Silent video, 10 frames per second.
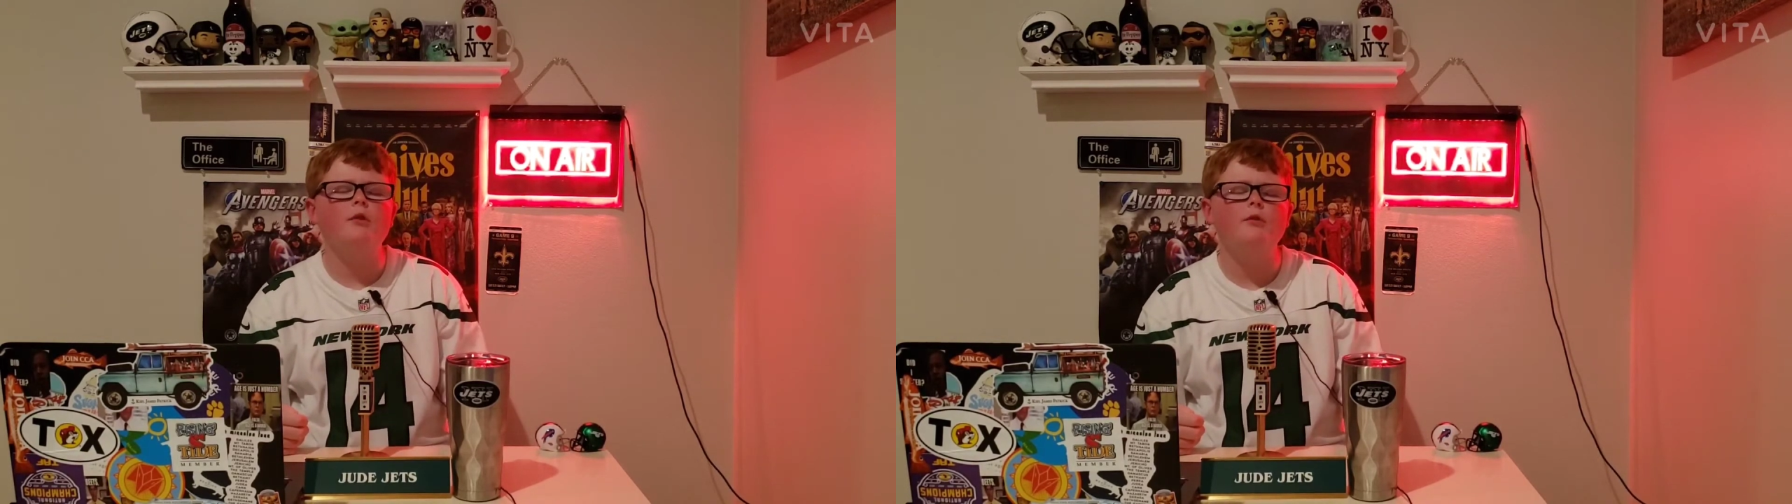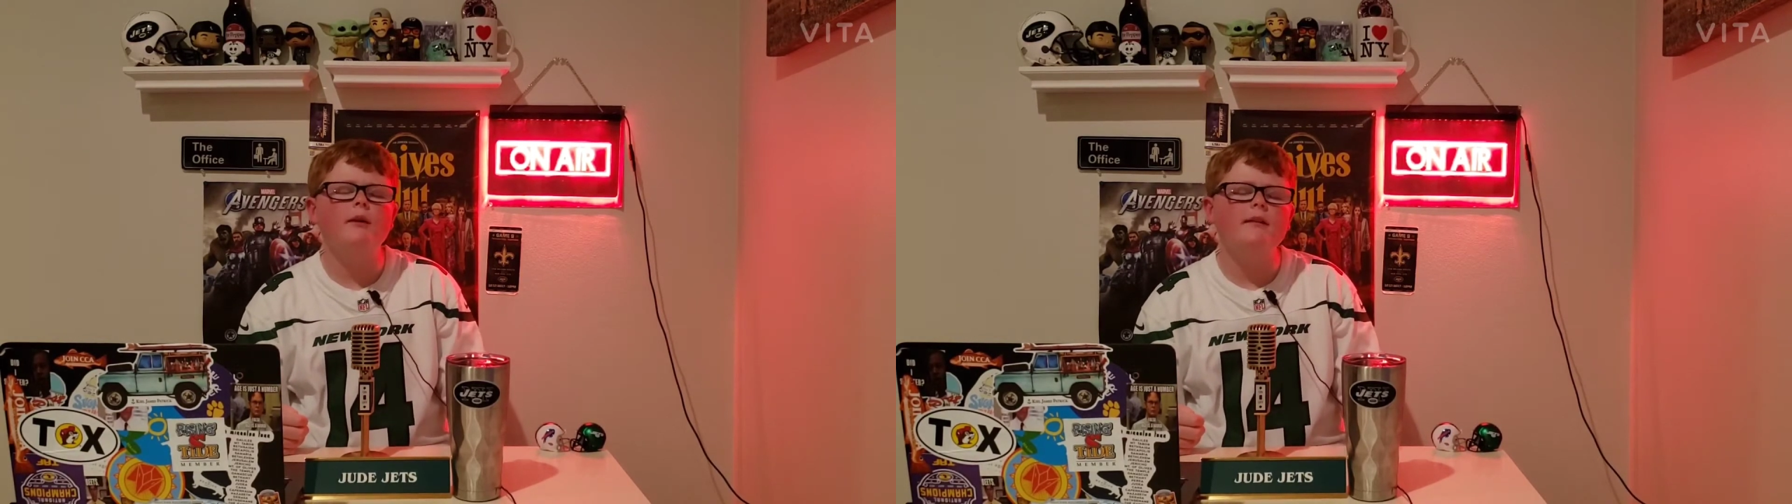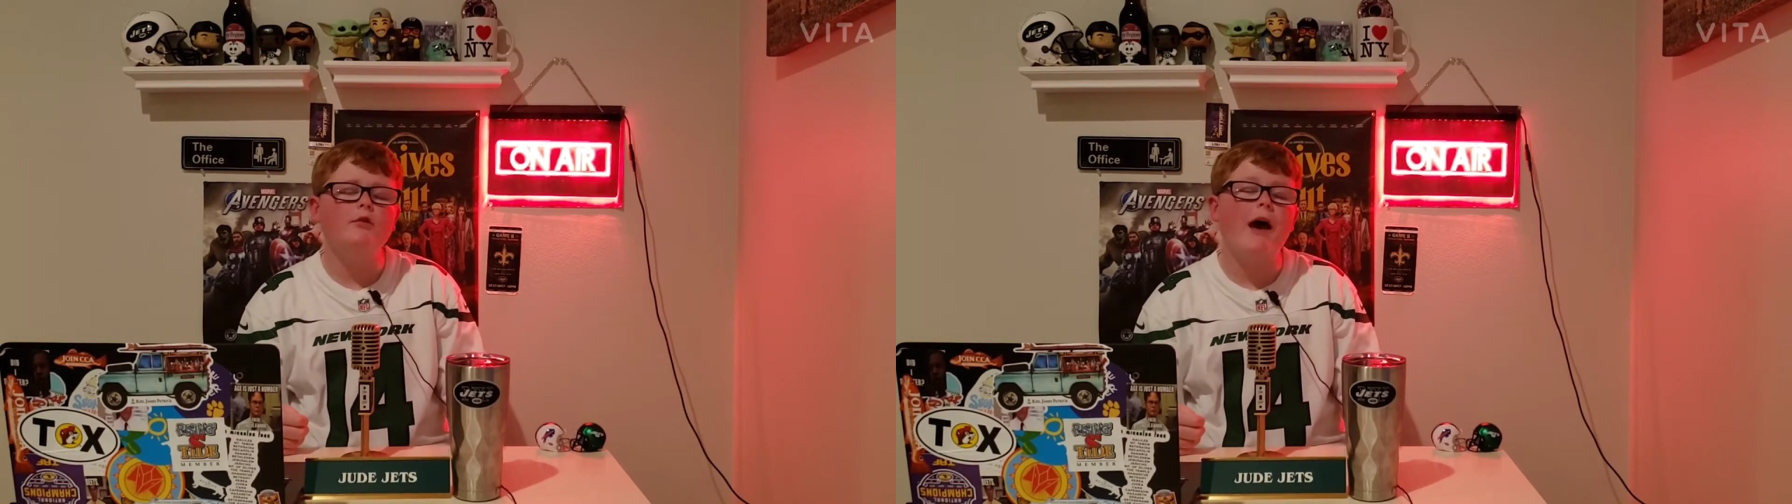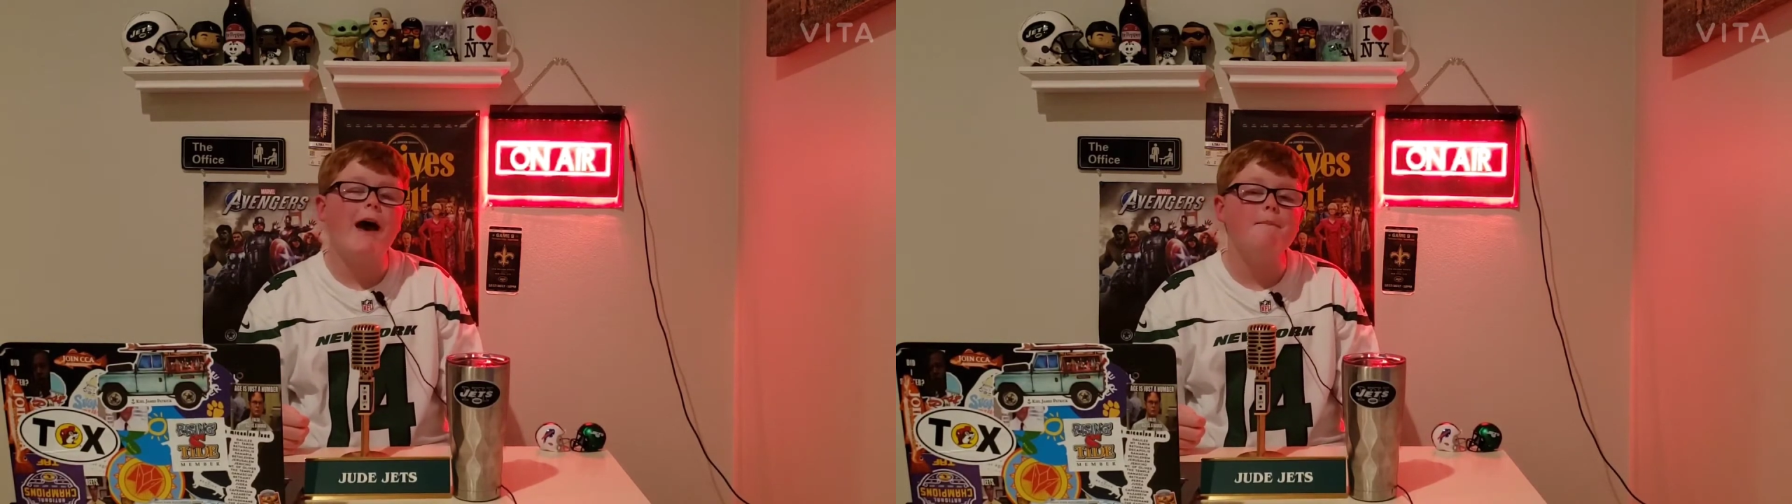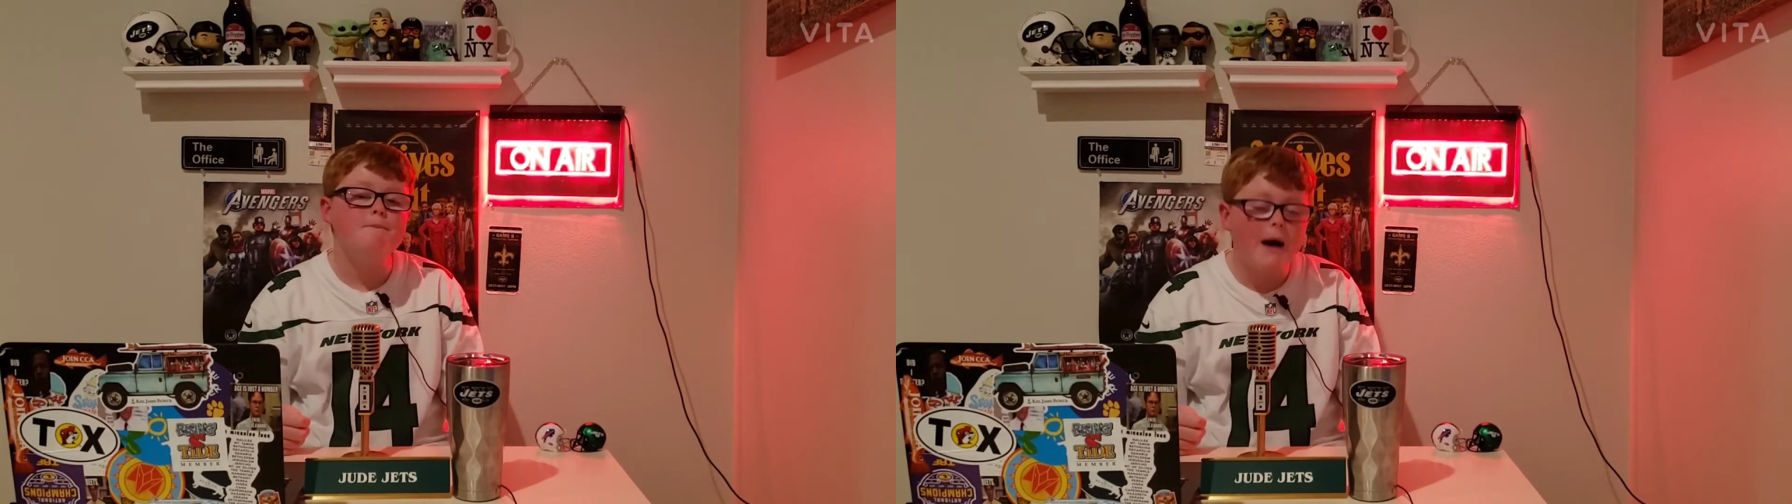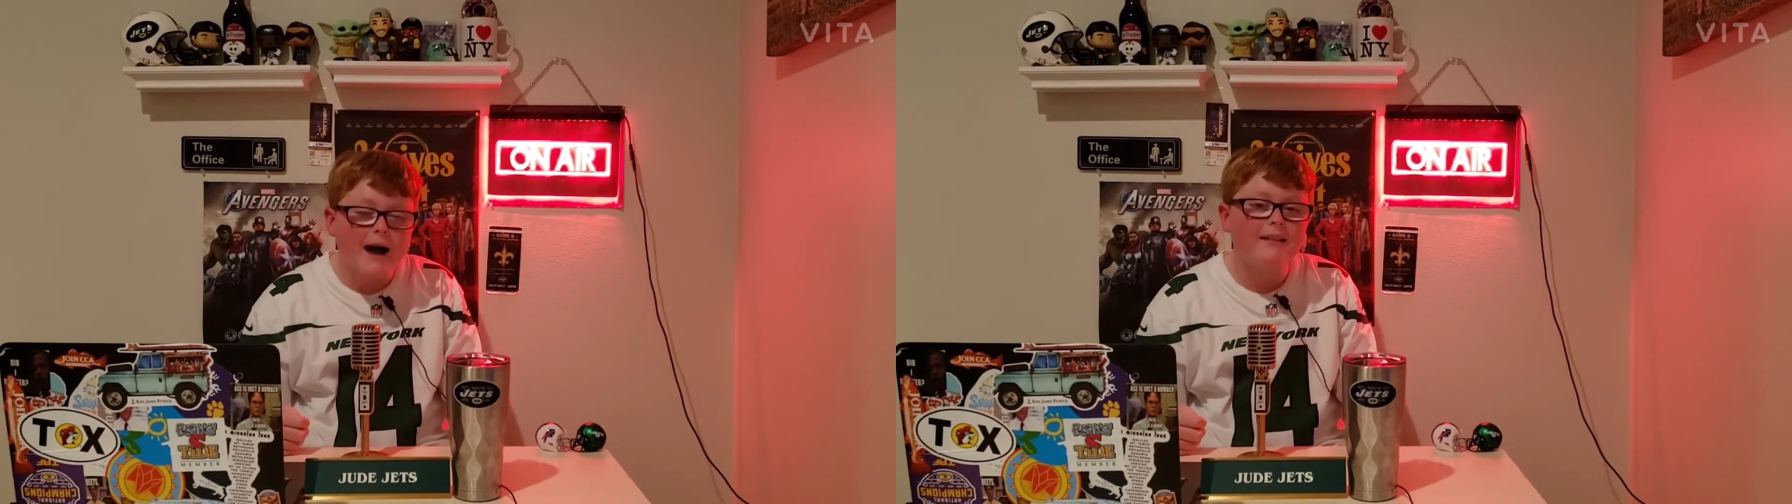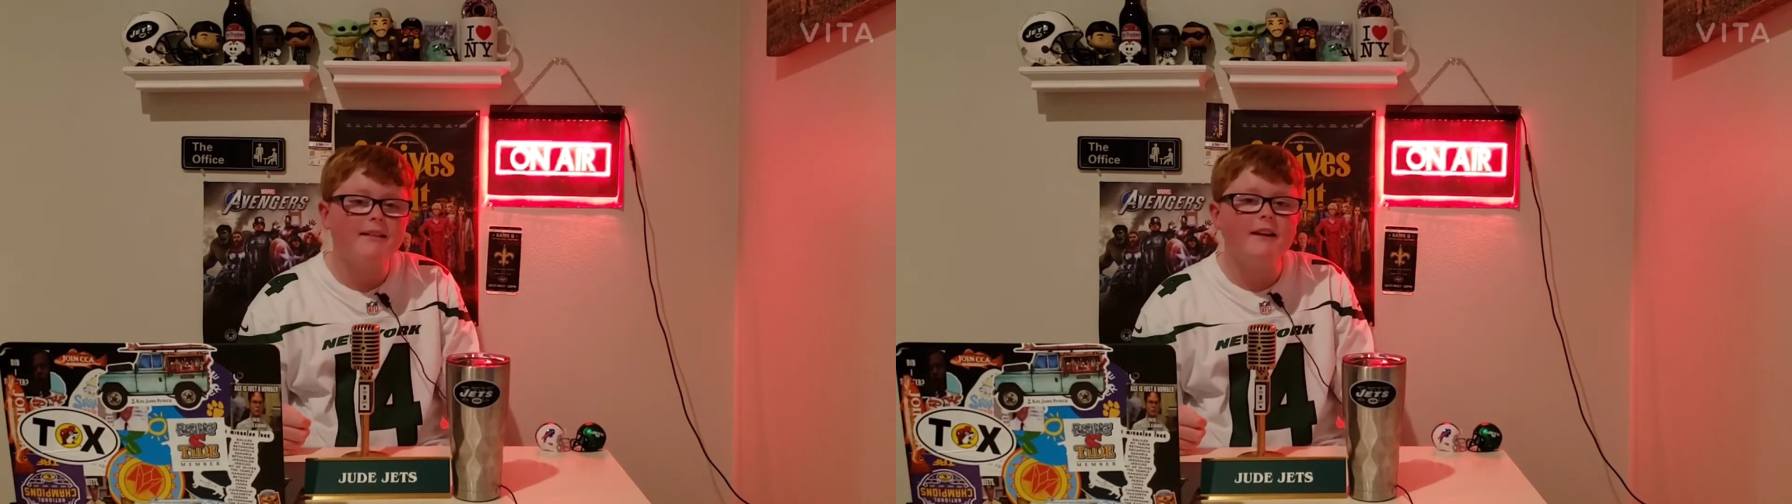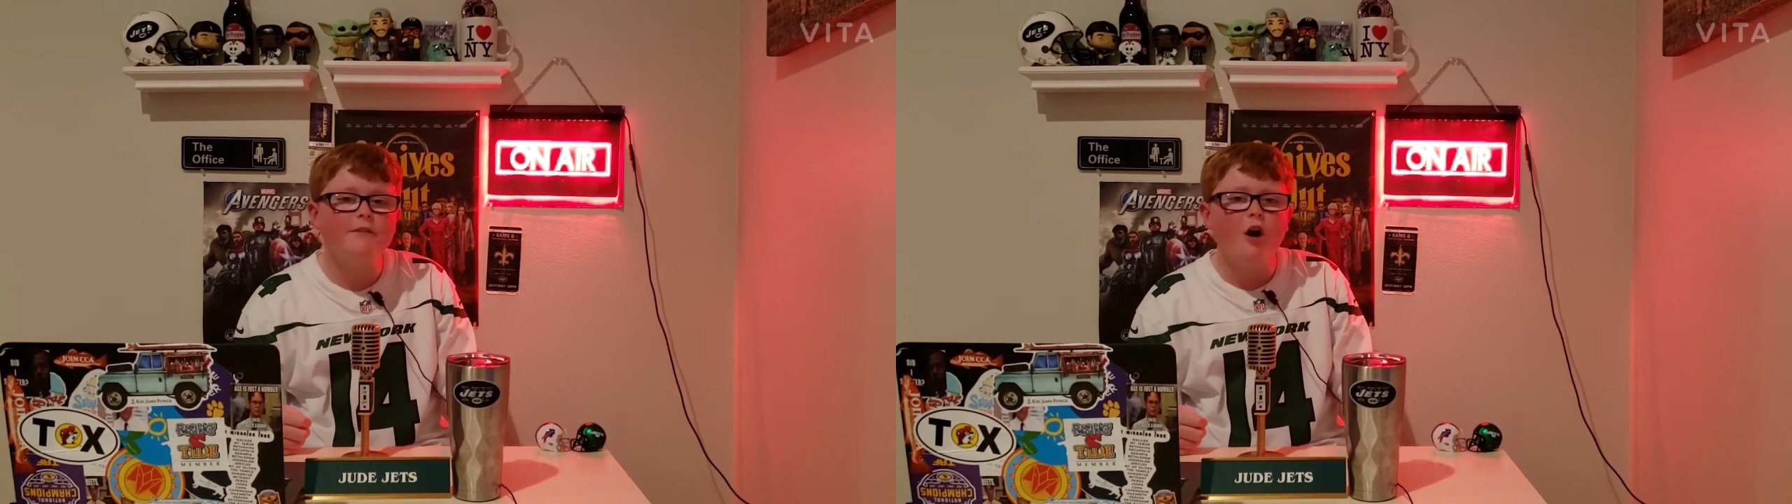you need to have
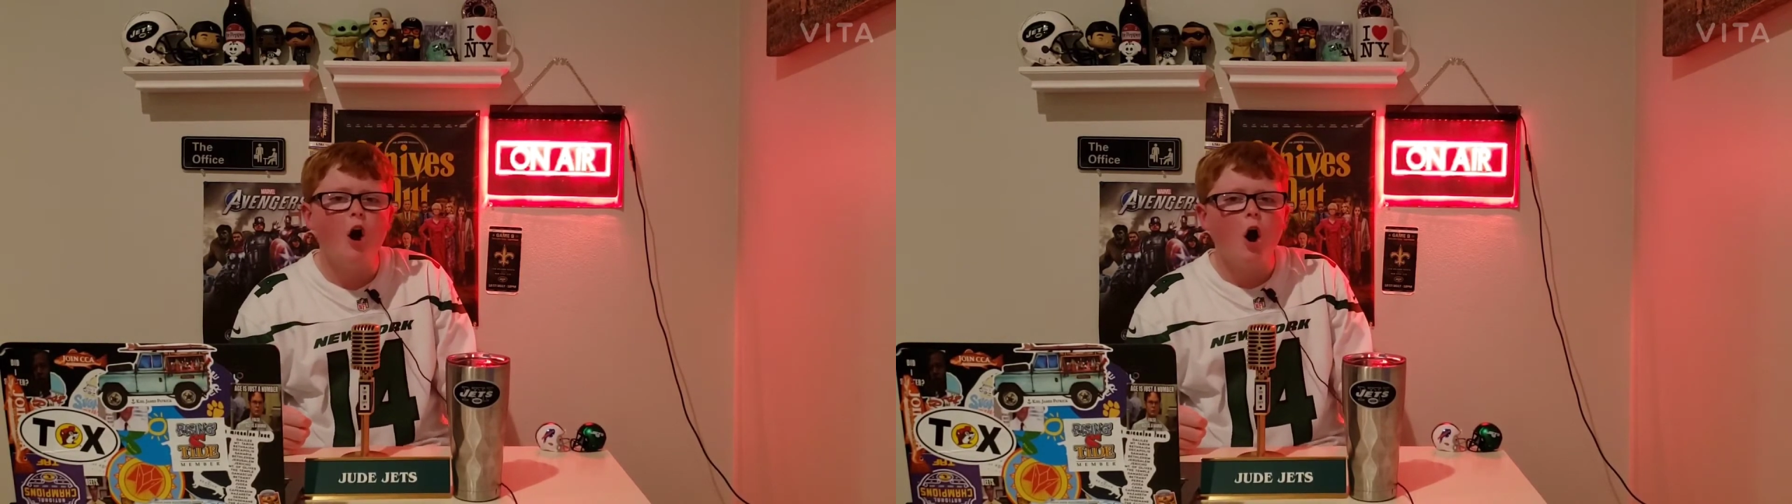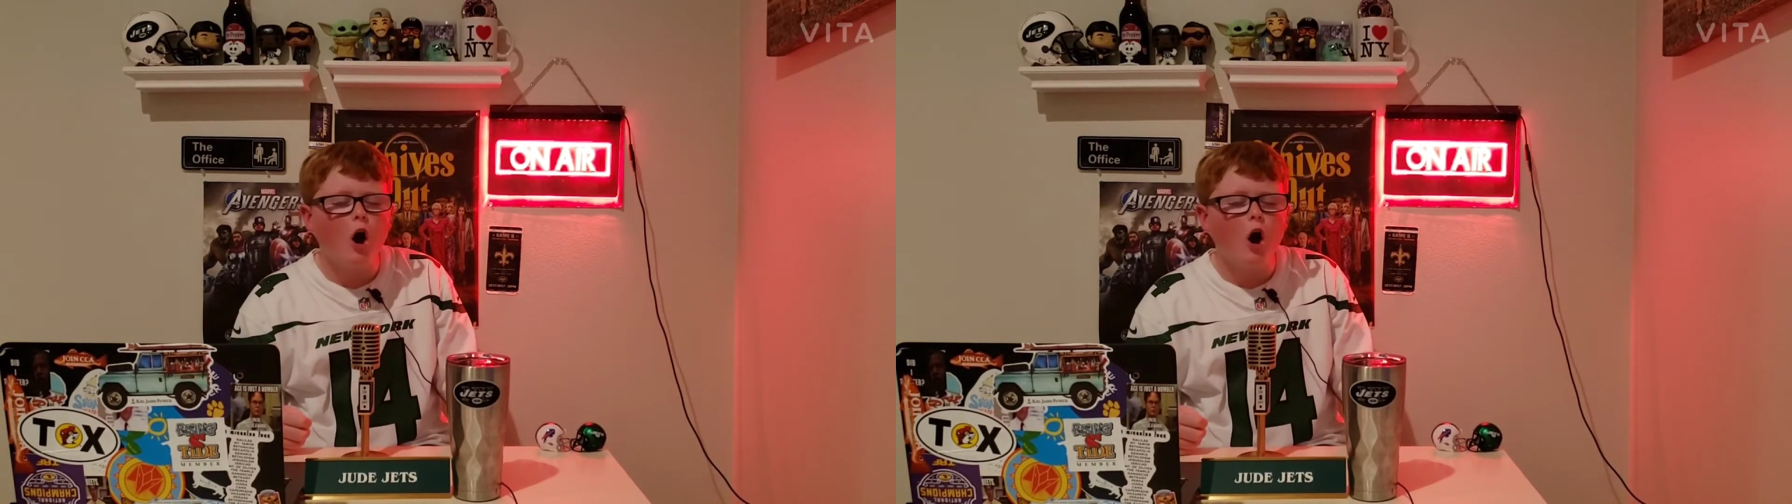positive